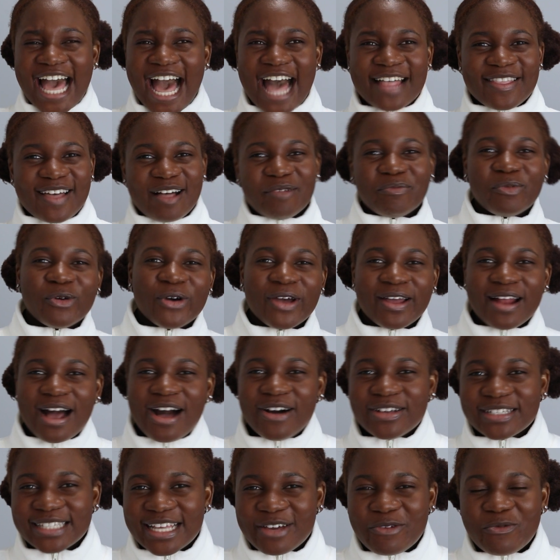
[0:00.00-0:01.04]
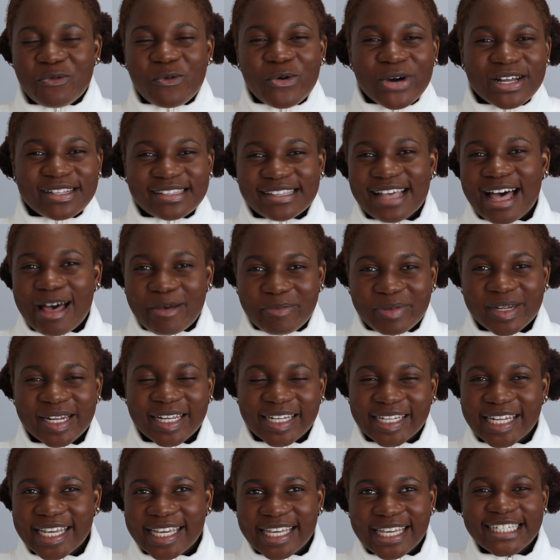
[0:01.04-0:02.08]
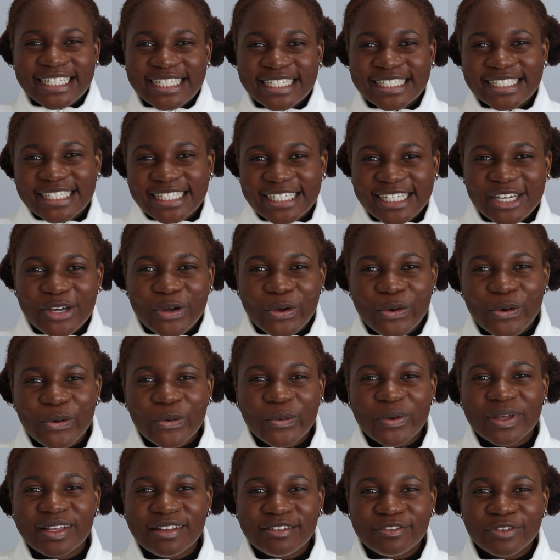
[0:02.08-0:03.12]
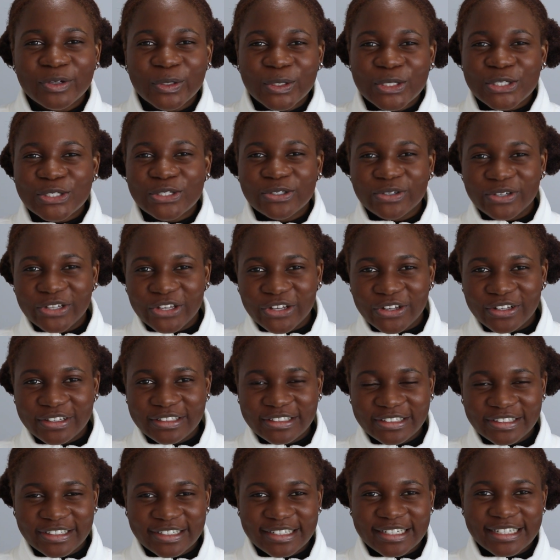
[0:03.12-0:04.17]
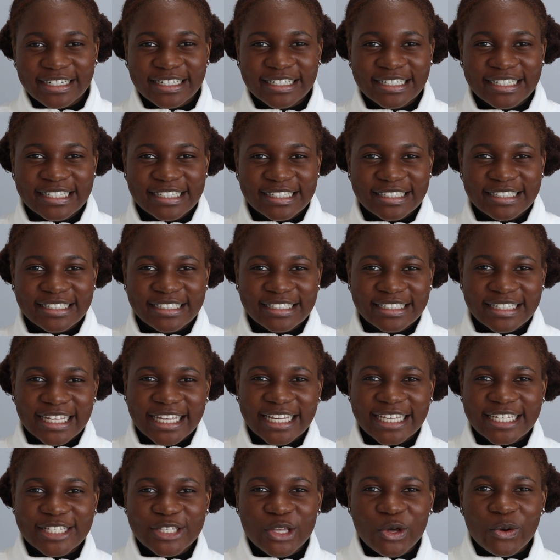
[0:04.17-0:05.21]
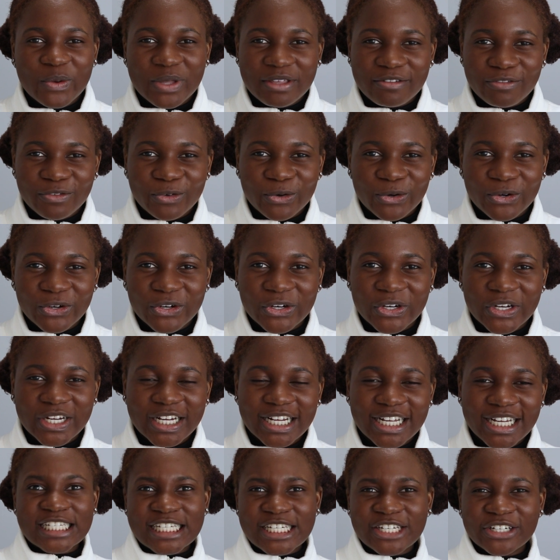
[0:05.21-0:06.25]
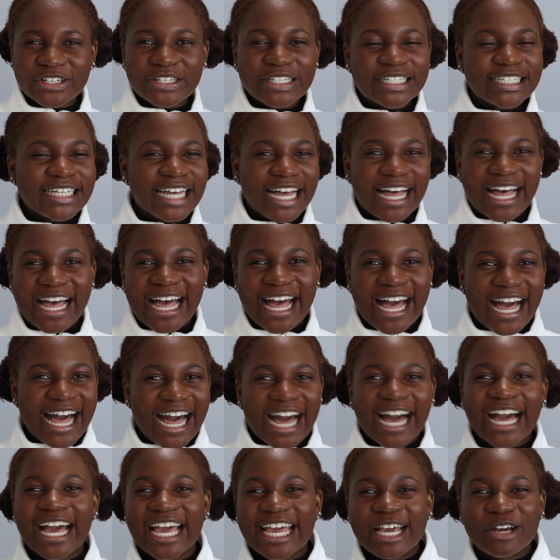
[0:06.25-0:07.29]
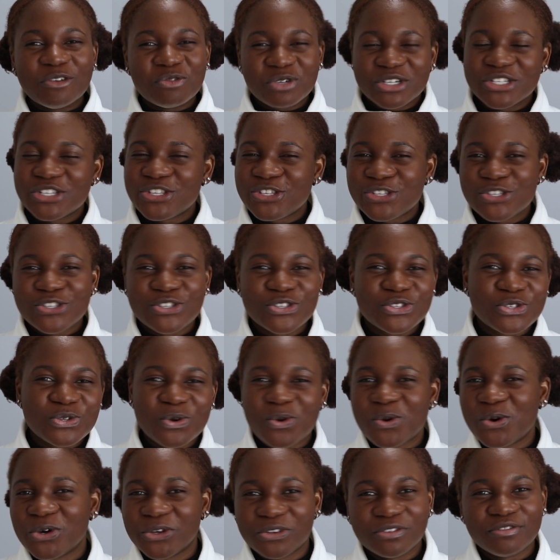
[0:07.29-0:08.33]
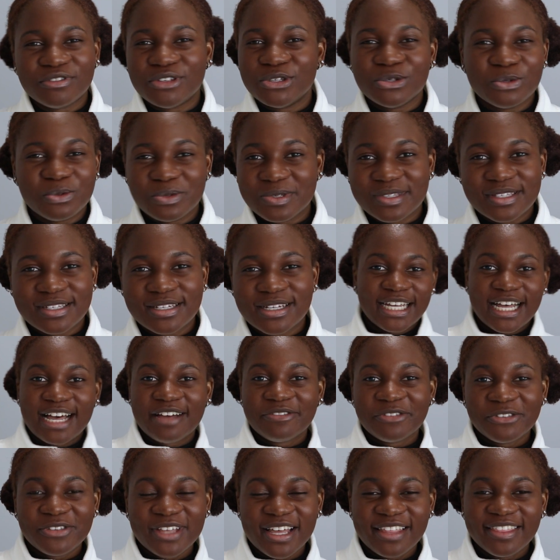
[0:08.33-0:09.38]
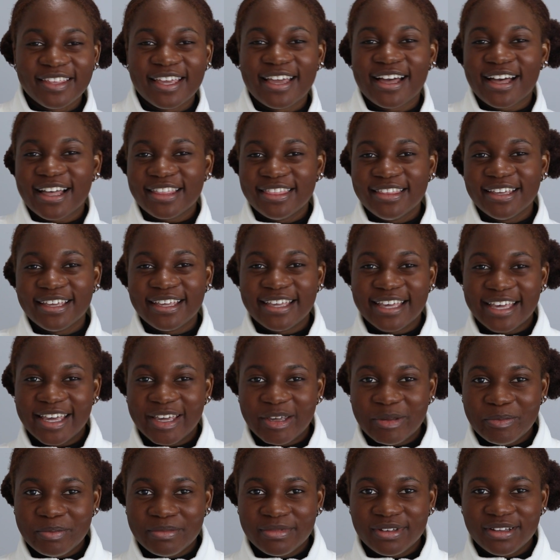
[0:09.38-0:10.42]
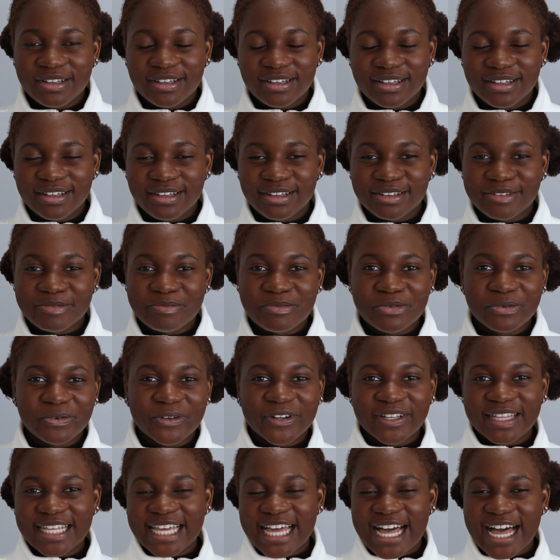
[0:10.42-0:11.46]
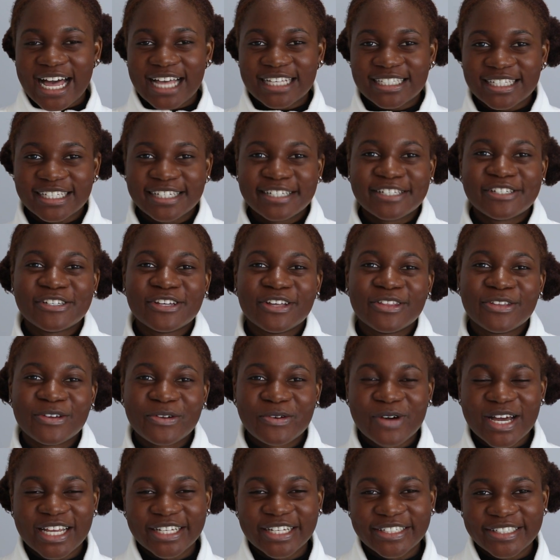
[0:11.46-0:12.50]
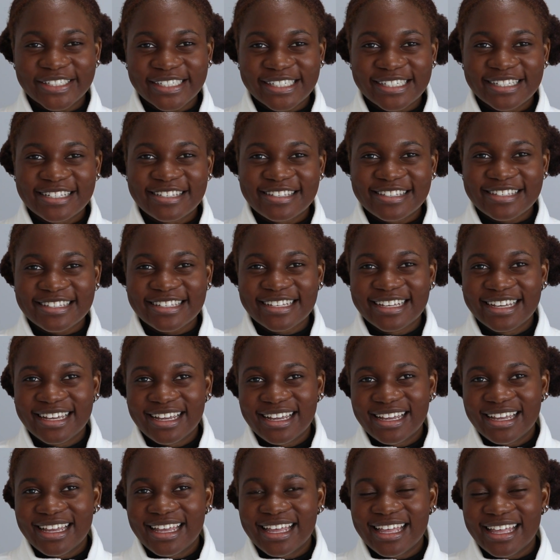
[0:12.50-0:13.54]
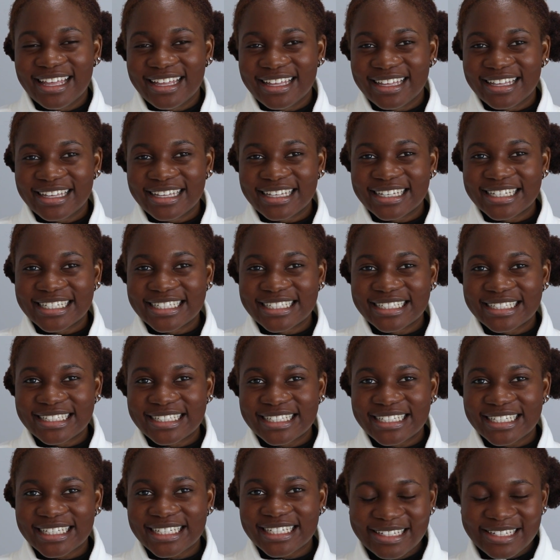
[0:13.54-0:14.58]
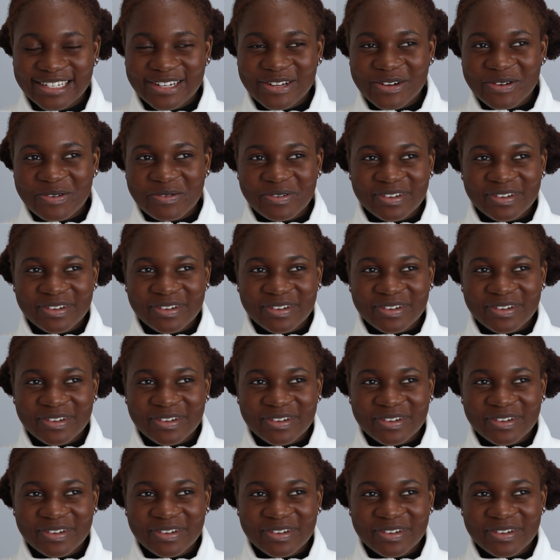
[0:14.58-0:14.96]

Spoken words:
At that point I was like, what's happening? Like, is he going for Soyeon or is like he's going for Jihyun? I was so confused. After that, they had the game where they ask each other questions, and you know